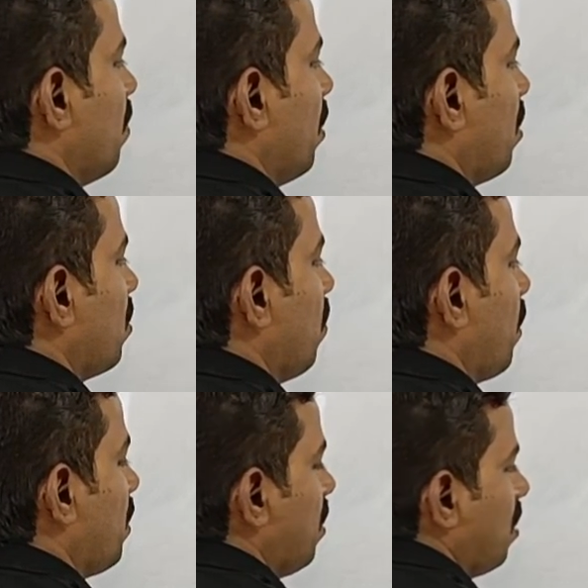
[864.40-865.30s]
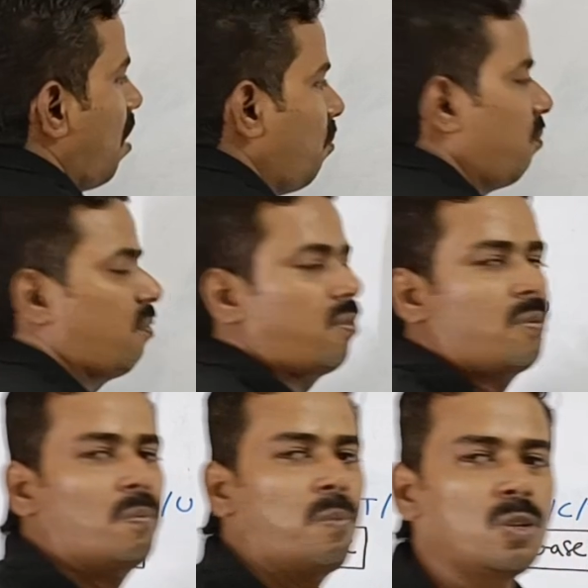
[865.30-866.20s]
Because of presence of
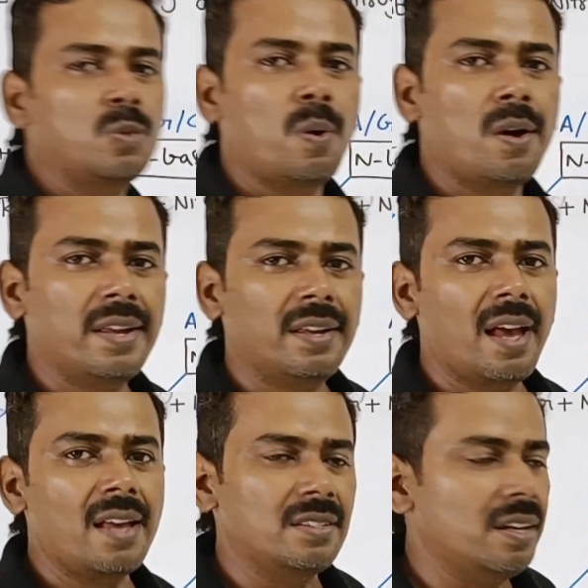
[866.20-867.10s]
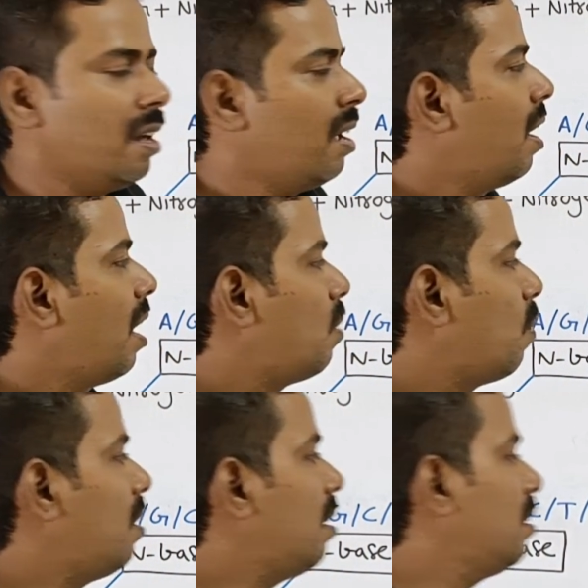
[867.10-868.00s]
phosphoric acid. And
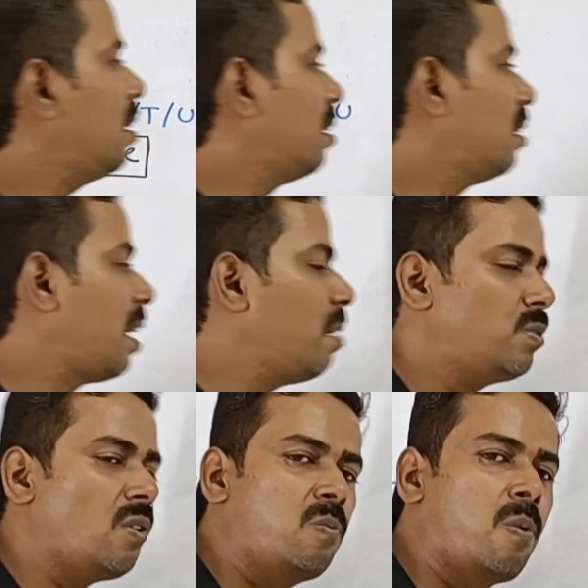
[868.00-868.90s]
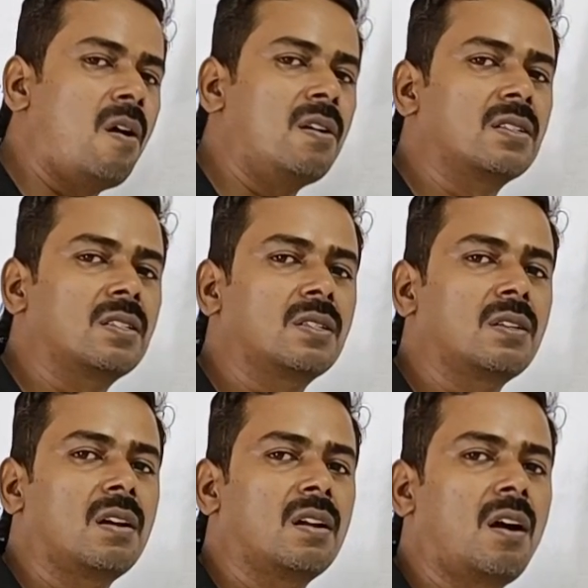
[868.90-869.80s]
what are the types of
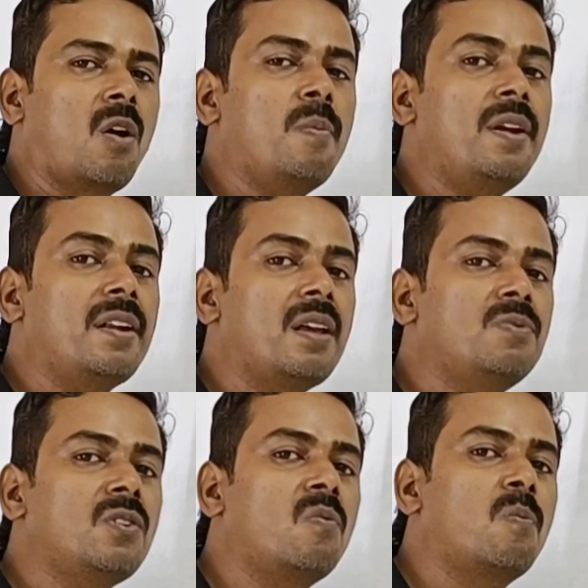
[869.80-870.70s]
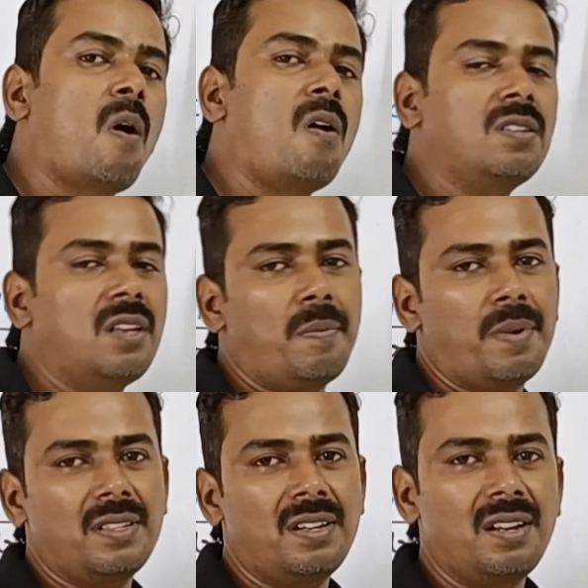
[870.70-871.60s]
bonds? How many types of bonds are
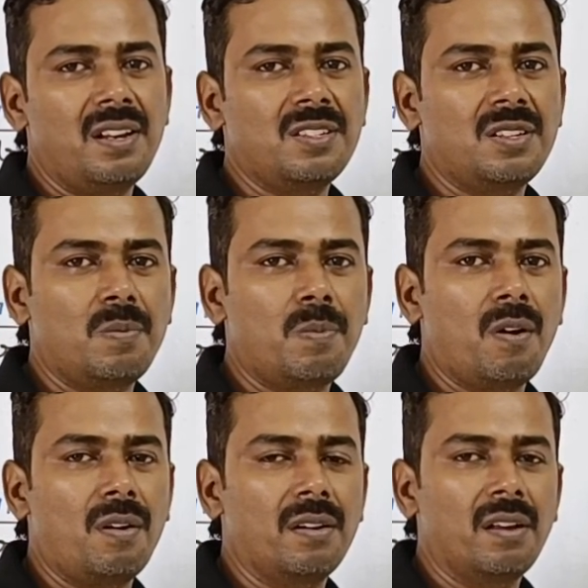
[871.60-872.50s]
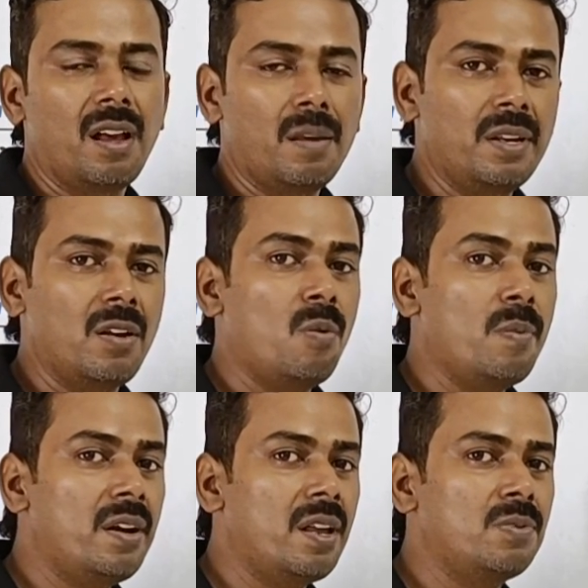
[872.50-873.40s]
present in ester bond? I mean, how
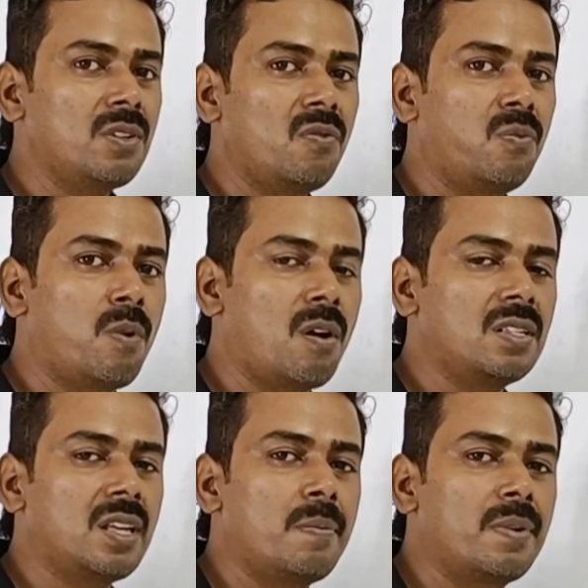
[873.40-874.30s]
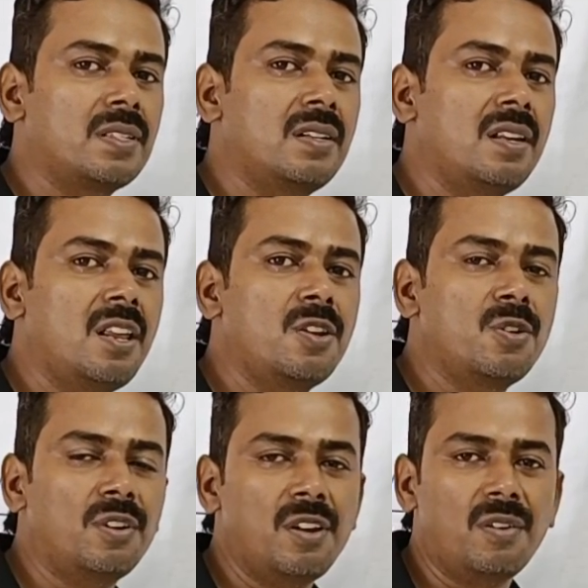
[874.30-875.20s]
many types of bonds are present in a
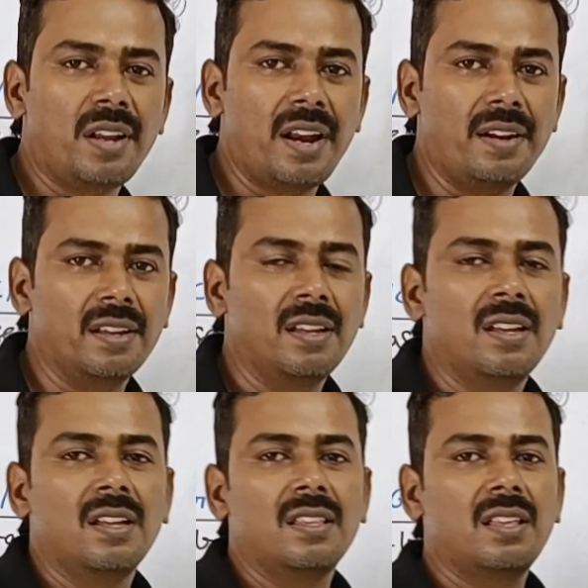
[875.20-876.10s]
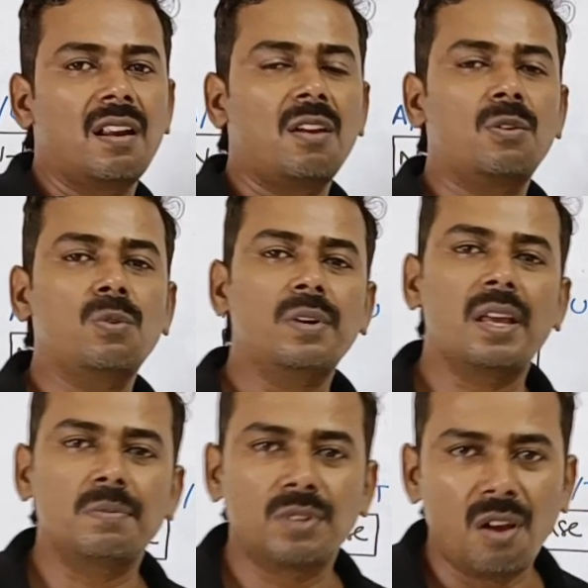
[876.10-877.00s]
nucleotide? There are 2
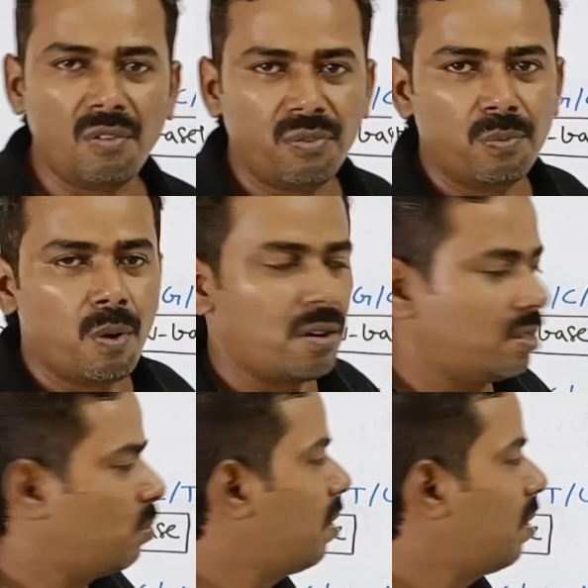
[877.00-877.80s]
types of bonds.